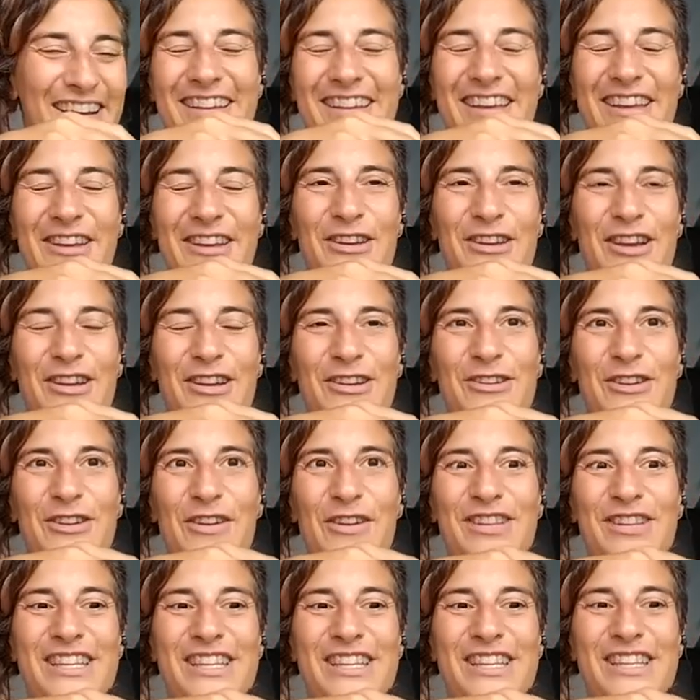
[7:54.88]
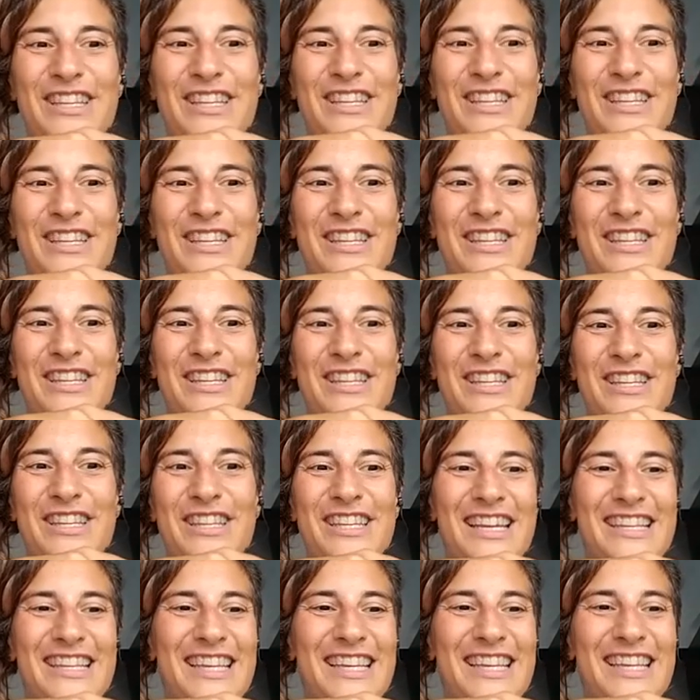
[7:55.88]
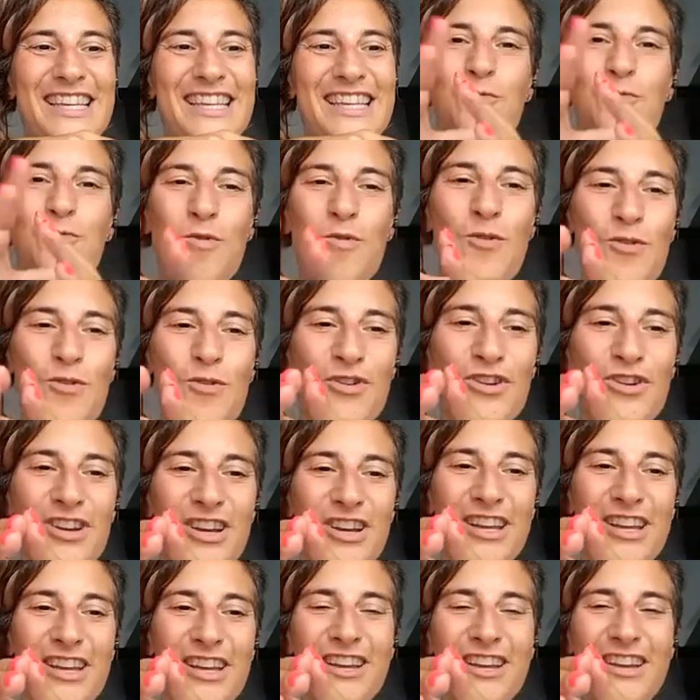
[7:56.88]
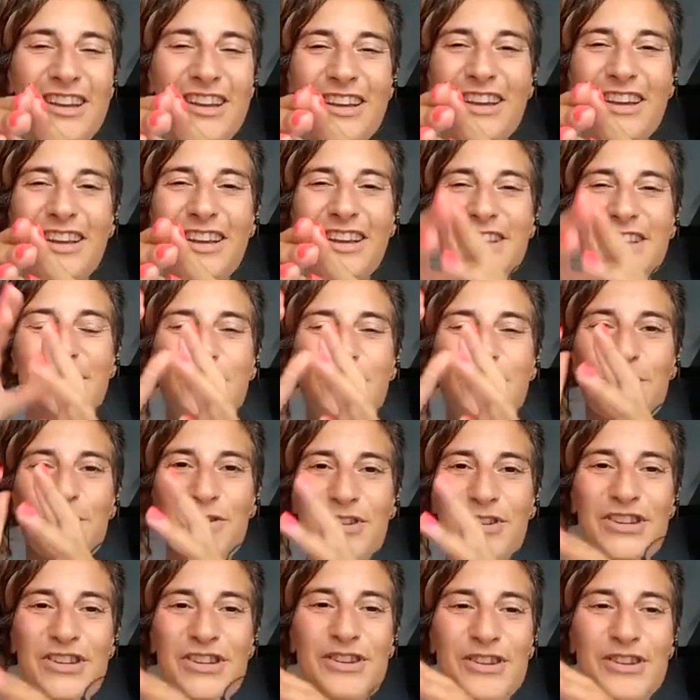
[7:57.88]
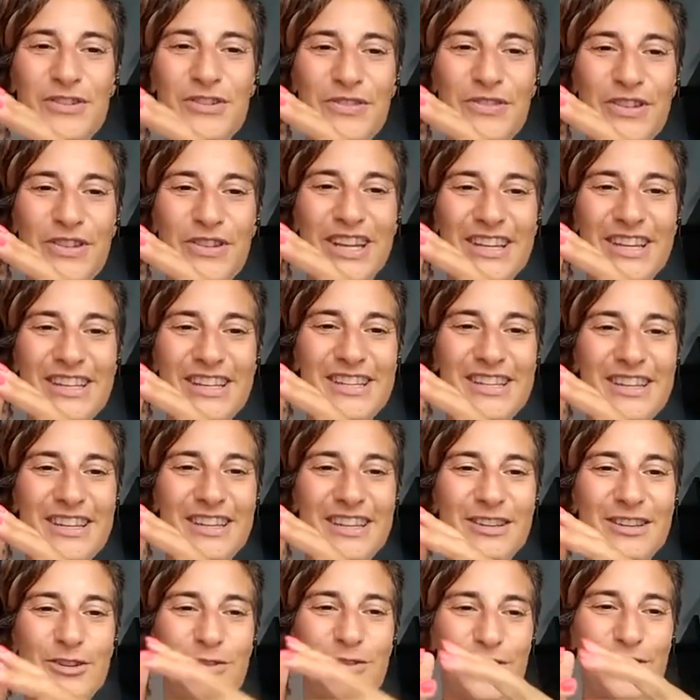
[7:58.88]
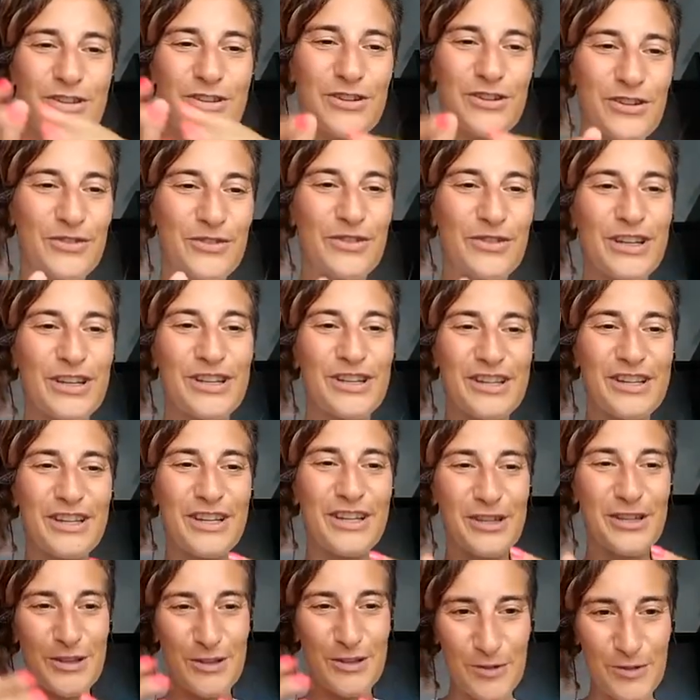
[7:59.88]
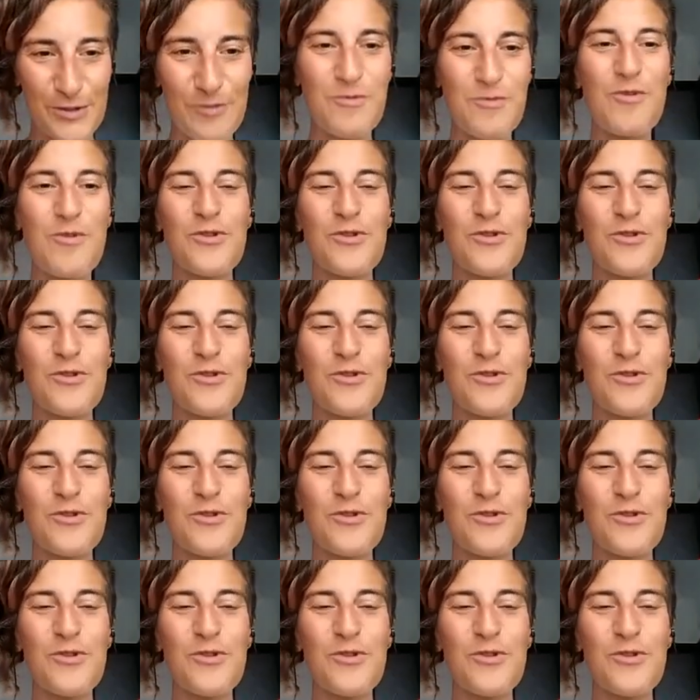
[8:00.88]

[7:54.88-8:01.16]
you have said that your work is your service and your service is your